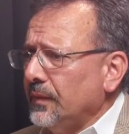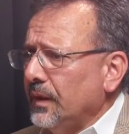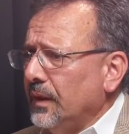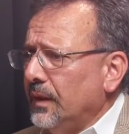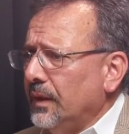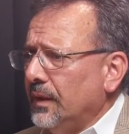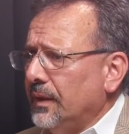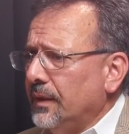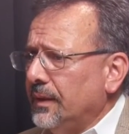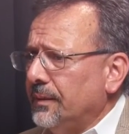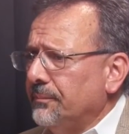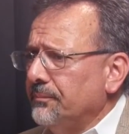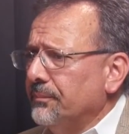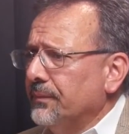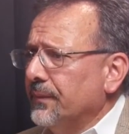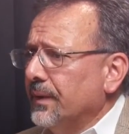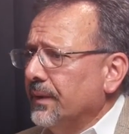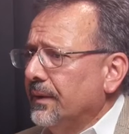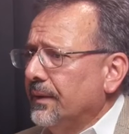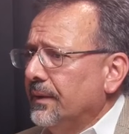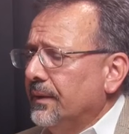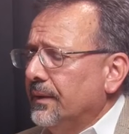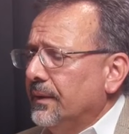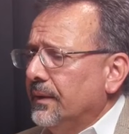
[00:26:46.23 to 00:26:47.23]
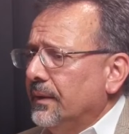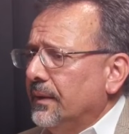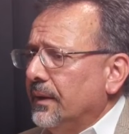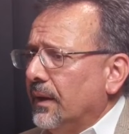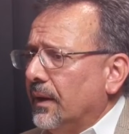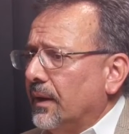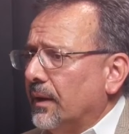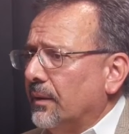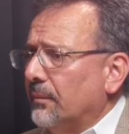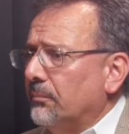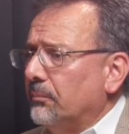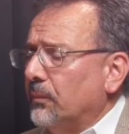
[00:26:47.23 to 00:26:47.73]

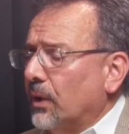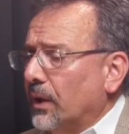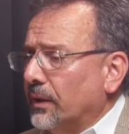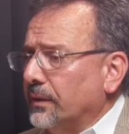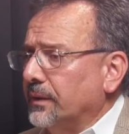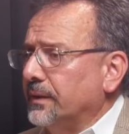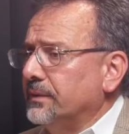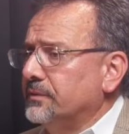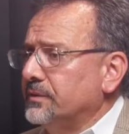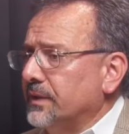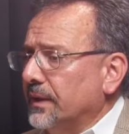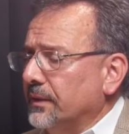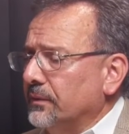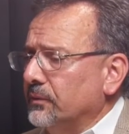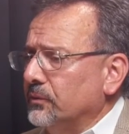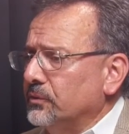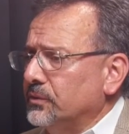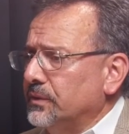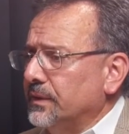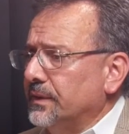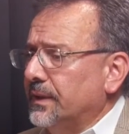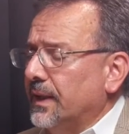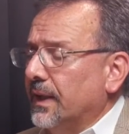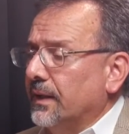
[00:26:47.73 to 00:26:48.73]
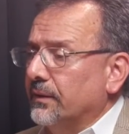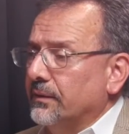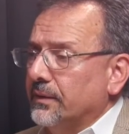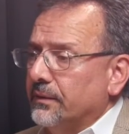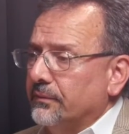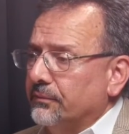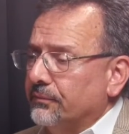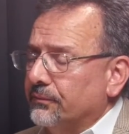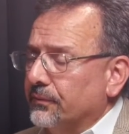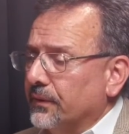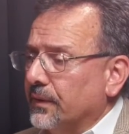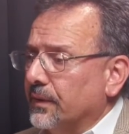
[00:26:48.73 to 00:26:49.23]
Martin and St. Lucie County
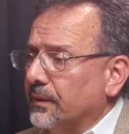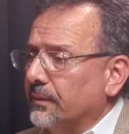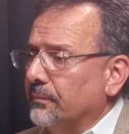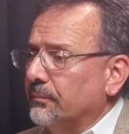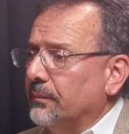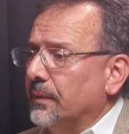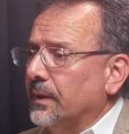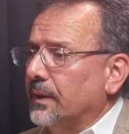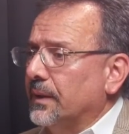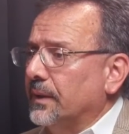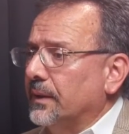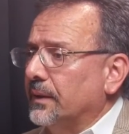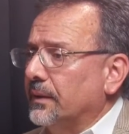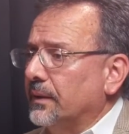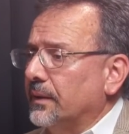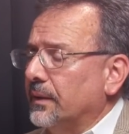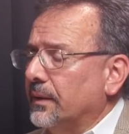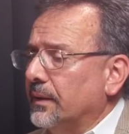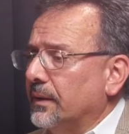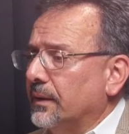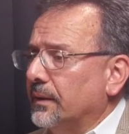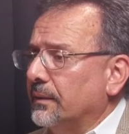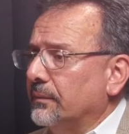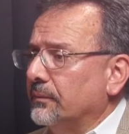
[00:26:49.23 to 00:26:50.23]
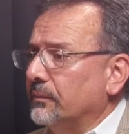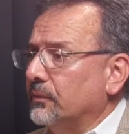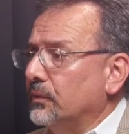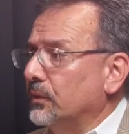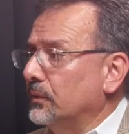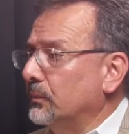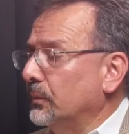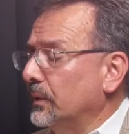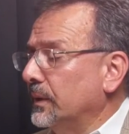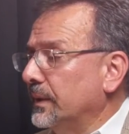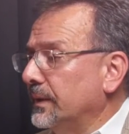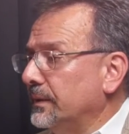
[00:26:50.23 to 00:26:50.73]
from
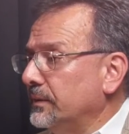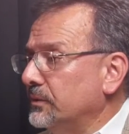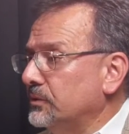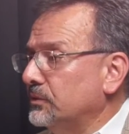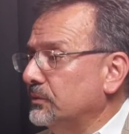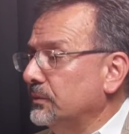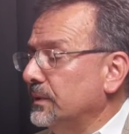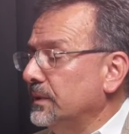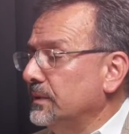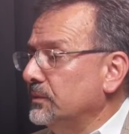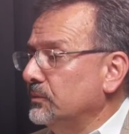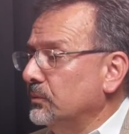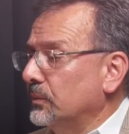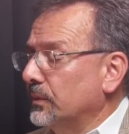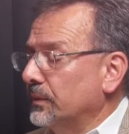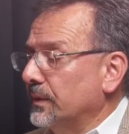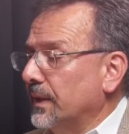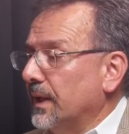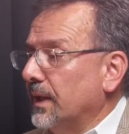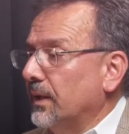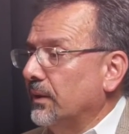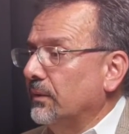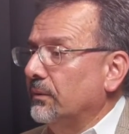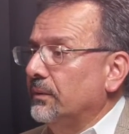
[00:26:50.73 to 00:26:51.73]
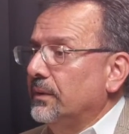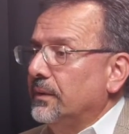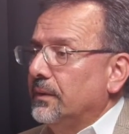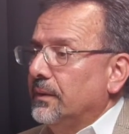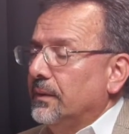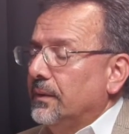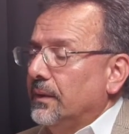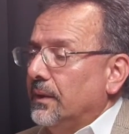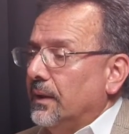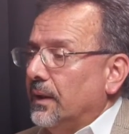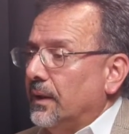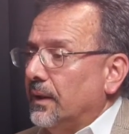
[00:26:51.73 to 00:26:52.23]
Goodwill Industries. We're now
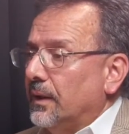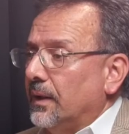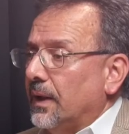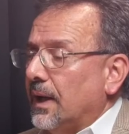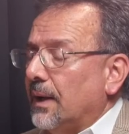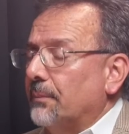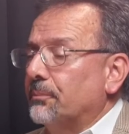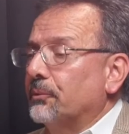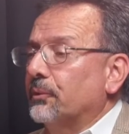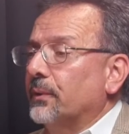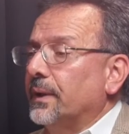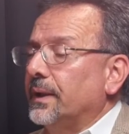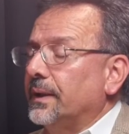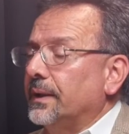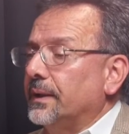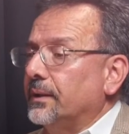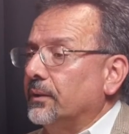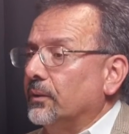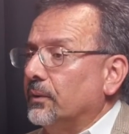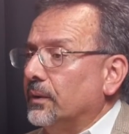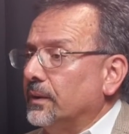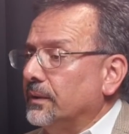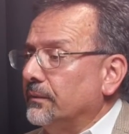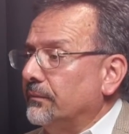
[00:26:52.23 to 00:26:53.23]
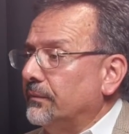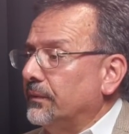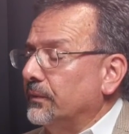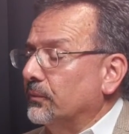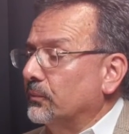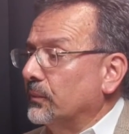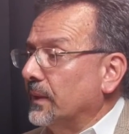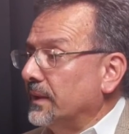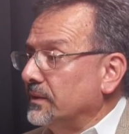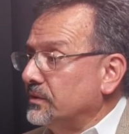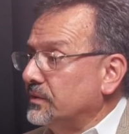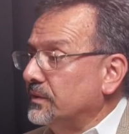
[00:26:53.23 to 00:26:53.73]
operating all of the
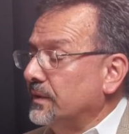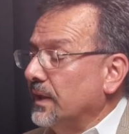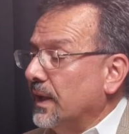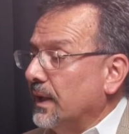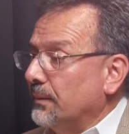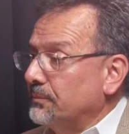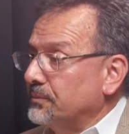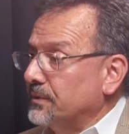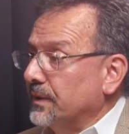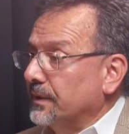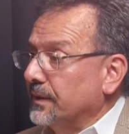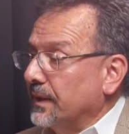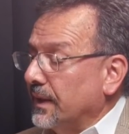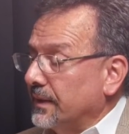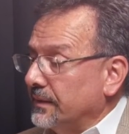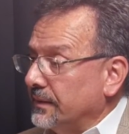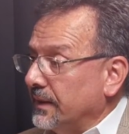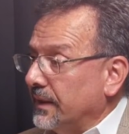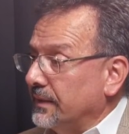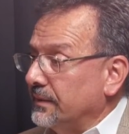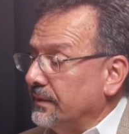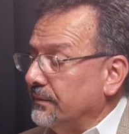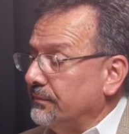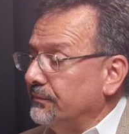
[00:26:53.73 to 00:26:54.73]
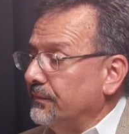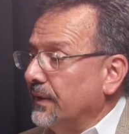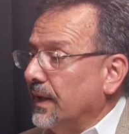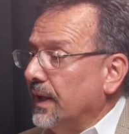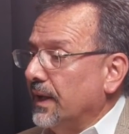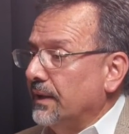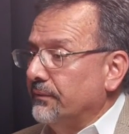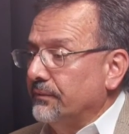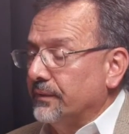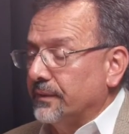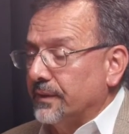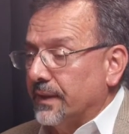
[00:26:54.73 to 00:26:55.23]
rest stops on
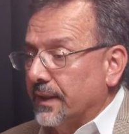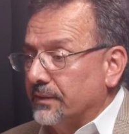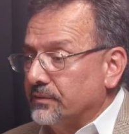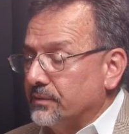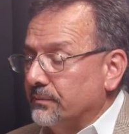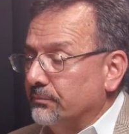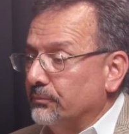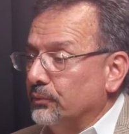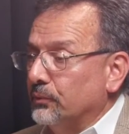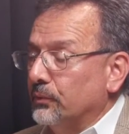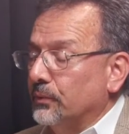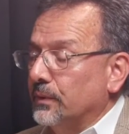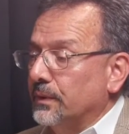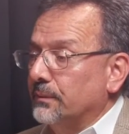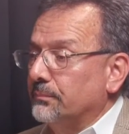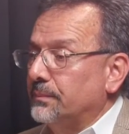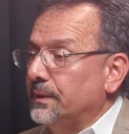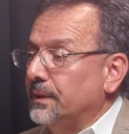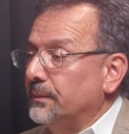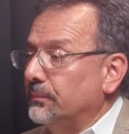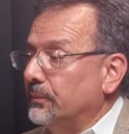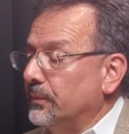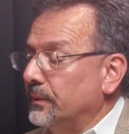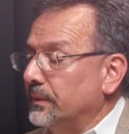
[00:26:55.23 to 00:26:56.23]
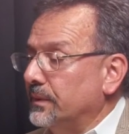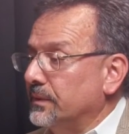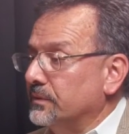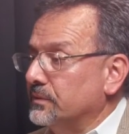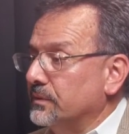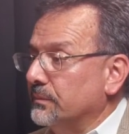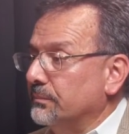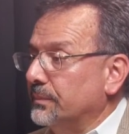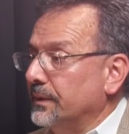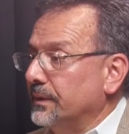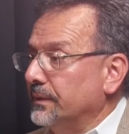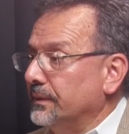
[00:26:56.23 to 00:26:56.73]
I-95, and that's employing people with
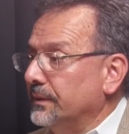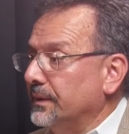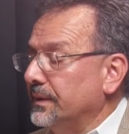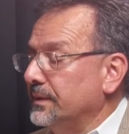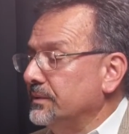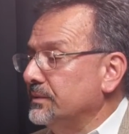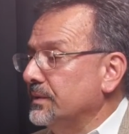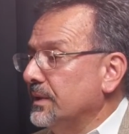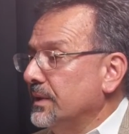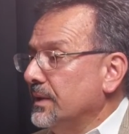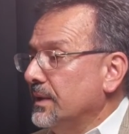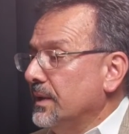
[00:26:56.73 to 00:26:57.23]
disabilities,